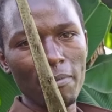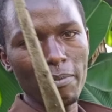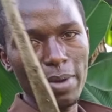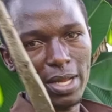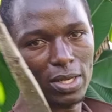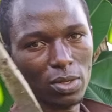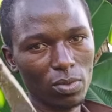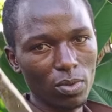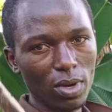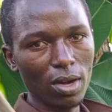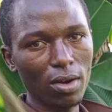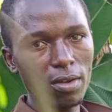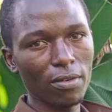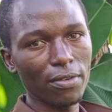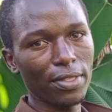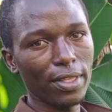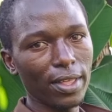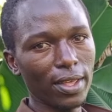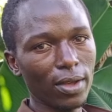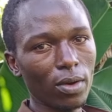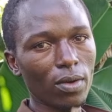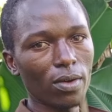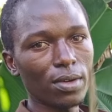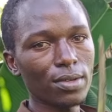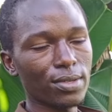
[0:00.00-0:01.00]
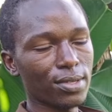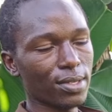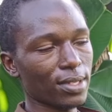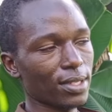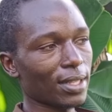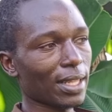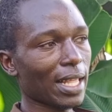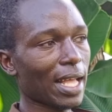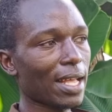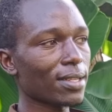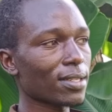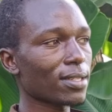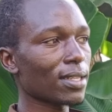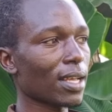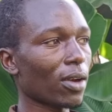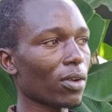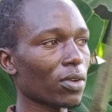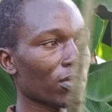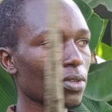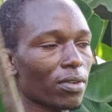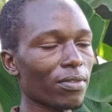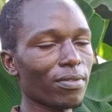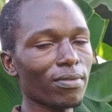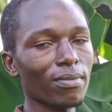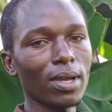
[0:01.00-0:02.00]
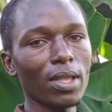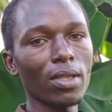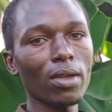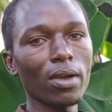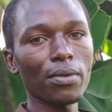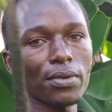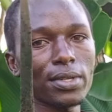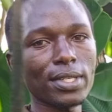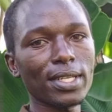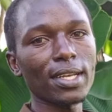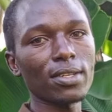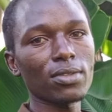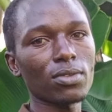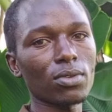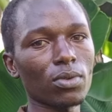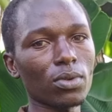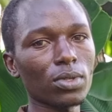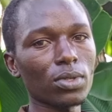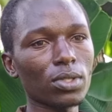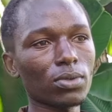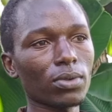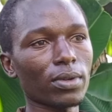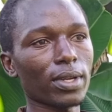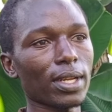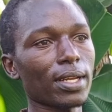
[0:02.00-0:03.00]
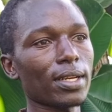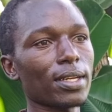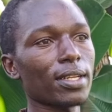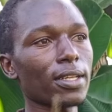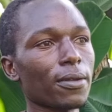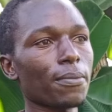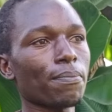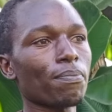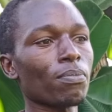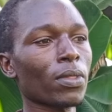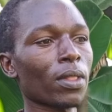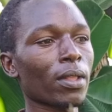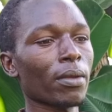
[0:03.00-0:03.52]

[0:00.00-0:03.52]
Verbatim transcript: but one of the holes, it has a lot of manure which has not already